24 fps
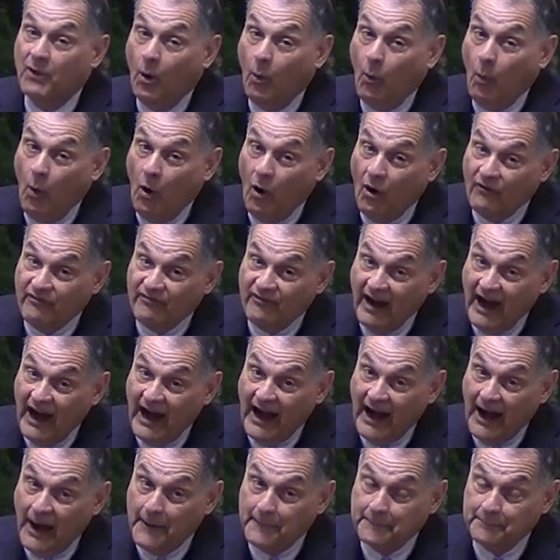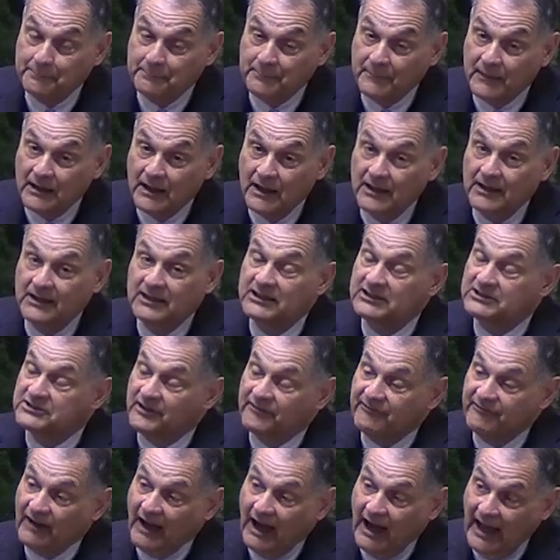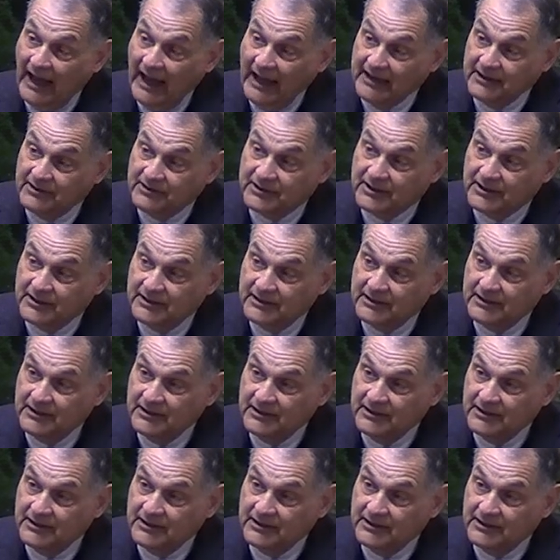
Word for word: the warfare is a fight